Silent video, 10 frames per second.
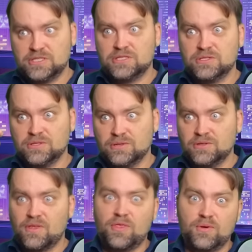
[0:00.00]
to
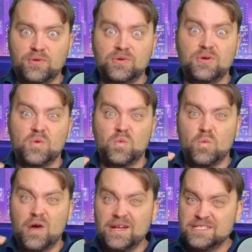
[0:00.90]
look through
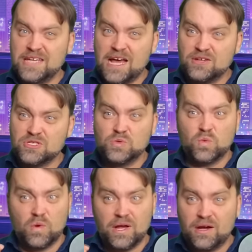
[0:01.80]

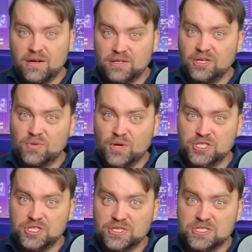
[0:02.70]
1,100
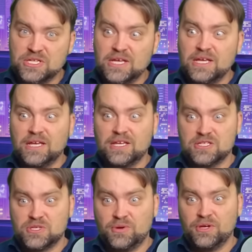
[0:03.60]
questions
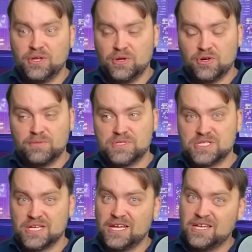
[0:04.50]
concerning your
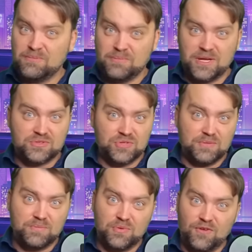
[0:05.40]

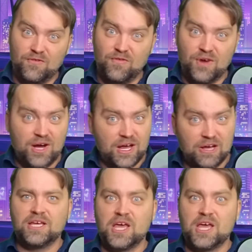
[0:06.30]
psychometric profile.